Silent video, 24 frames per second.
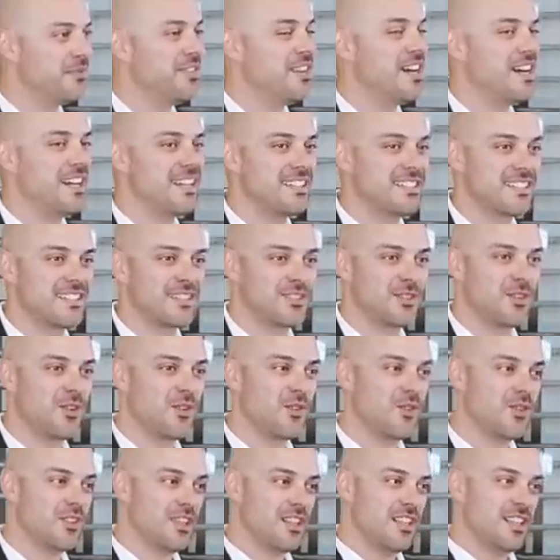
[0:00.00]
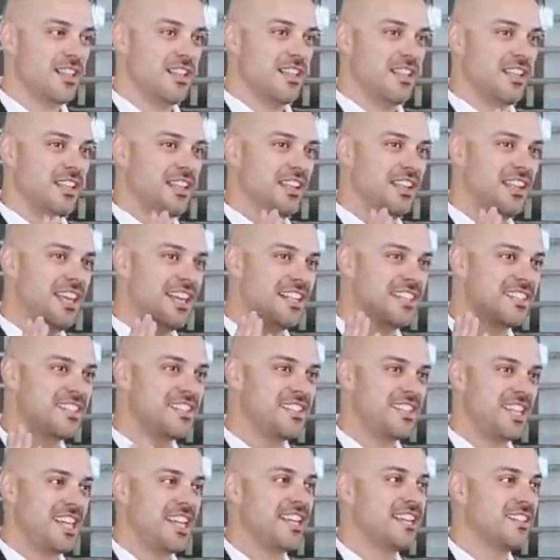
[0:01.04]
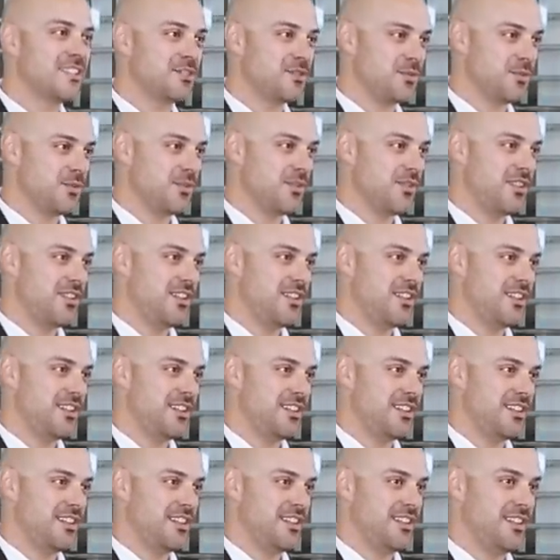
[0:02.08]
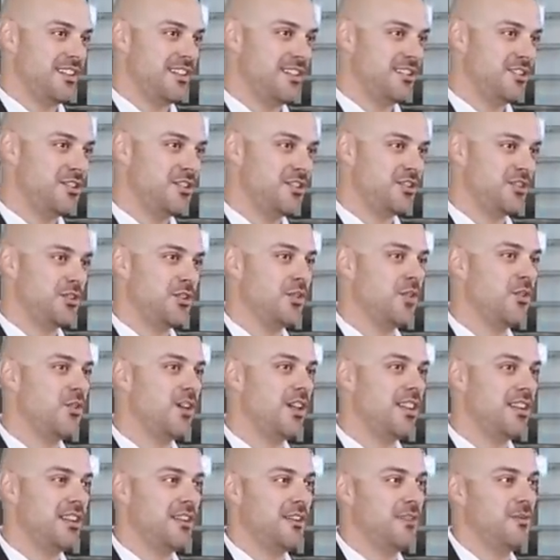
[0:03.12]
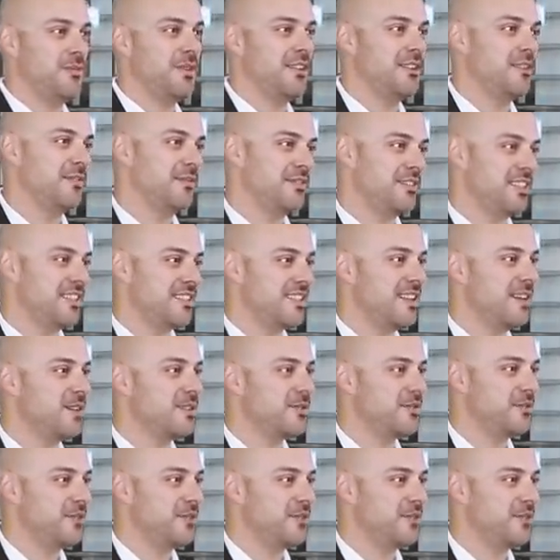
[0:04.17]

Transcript: nice. So let's take a tour and show a little bit of this house